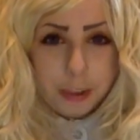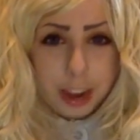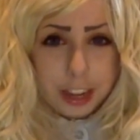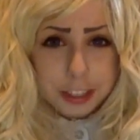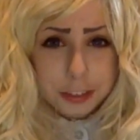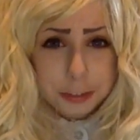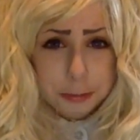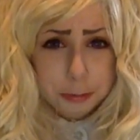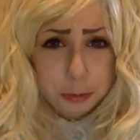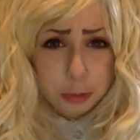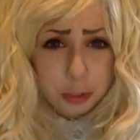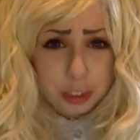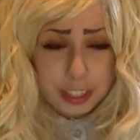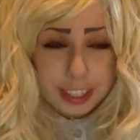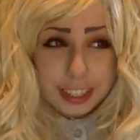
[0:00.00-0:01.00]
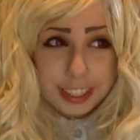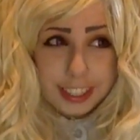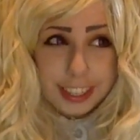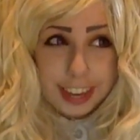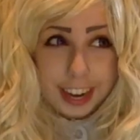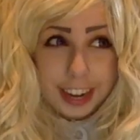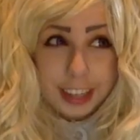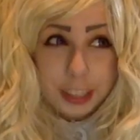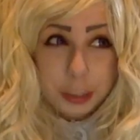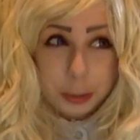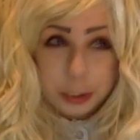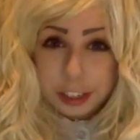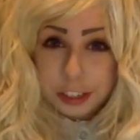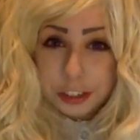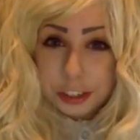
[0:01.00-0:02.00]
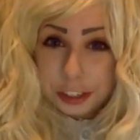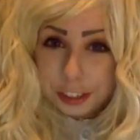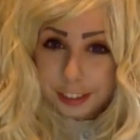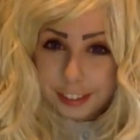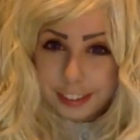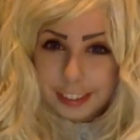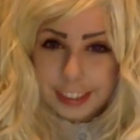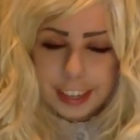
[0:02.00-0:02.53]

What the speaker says: That's a really hard question.